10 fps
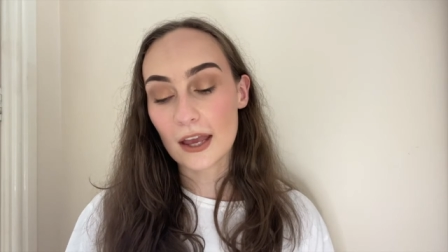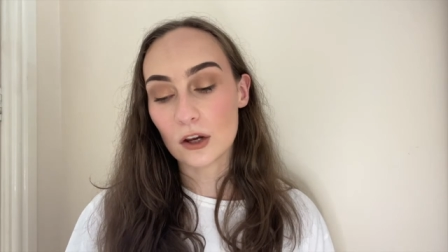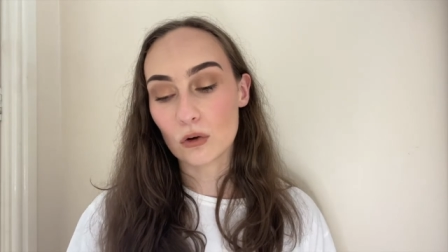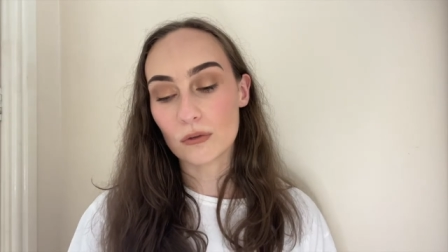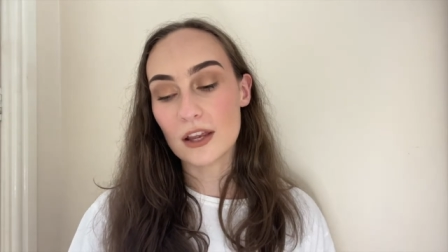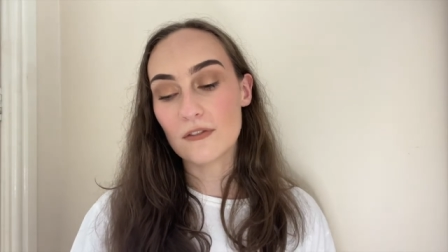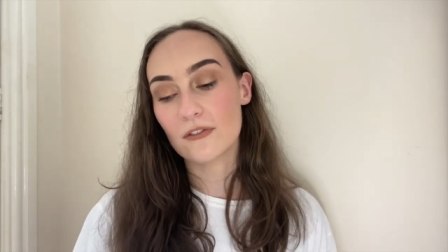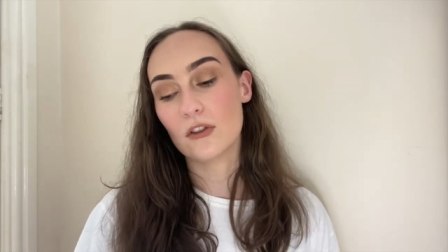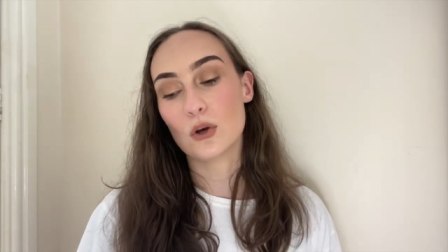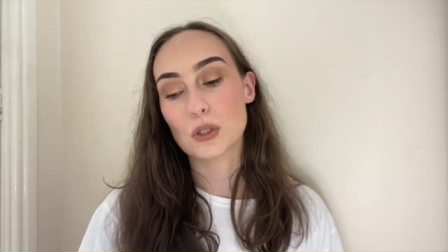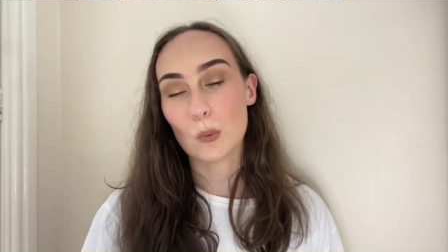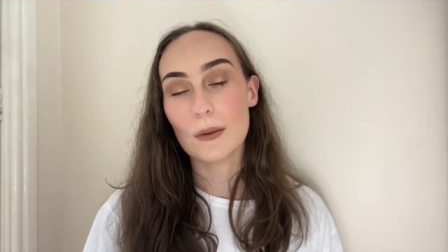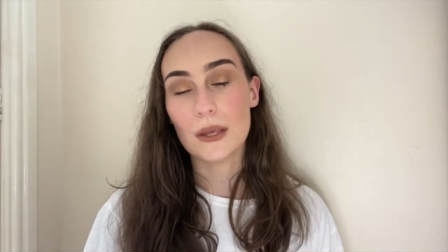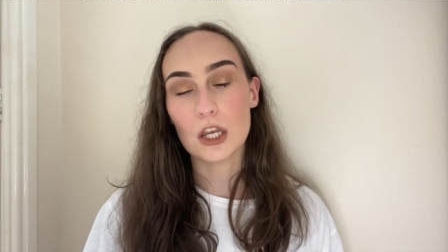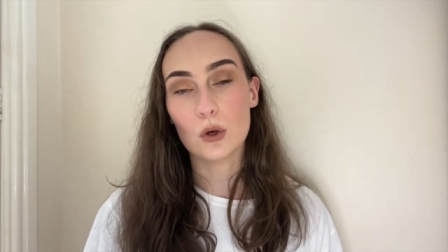and grieved for those
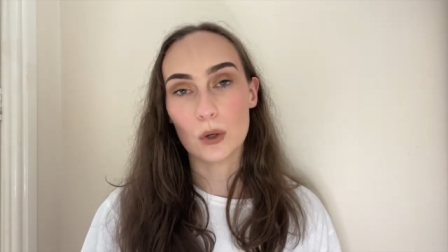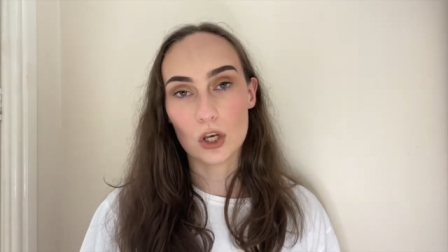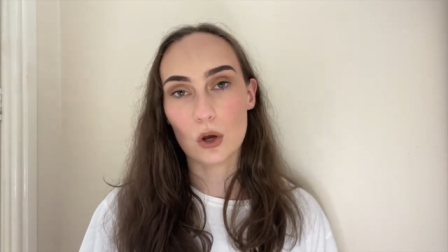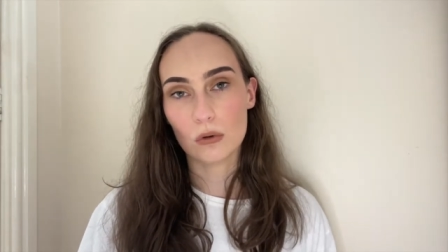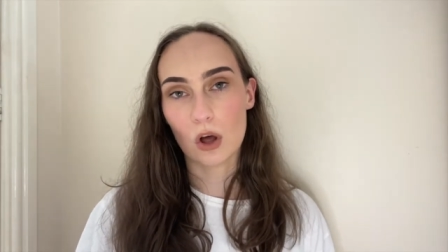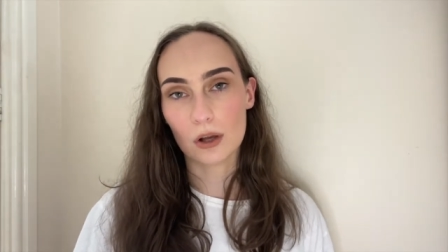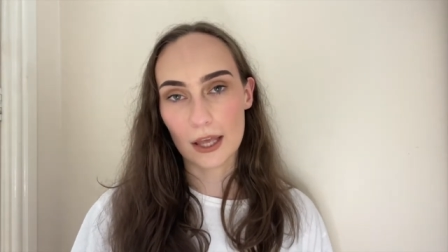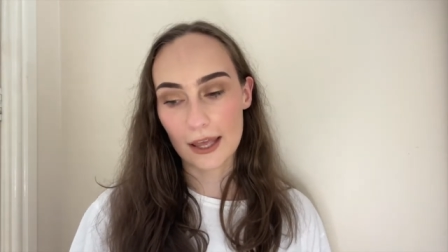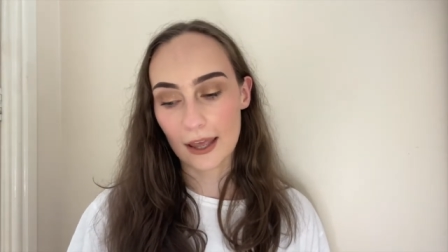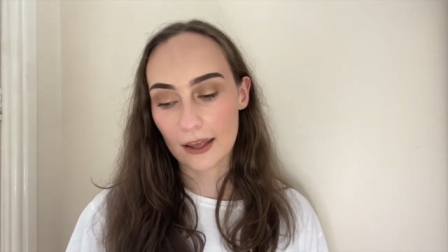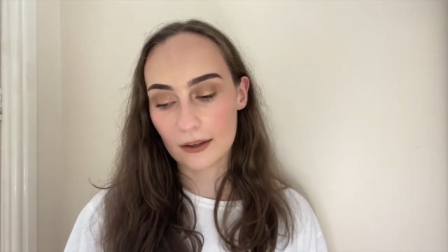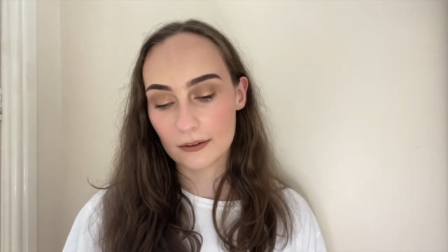women who are no longer here.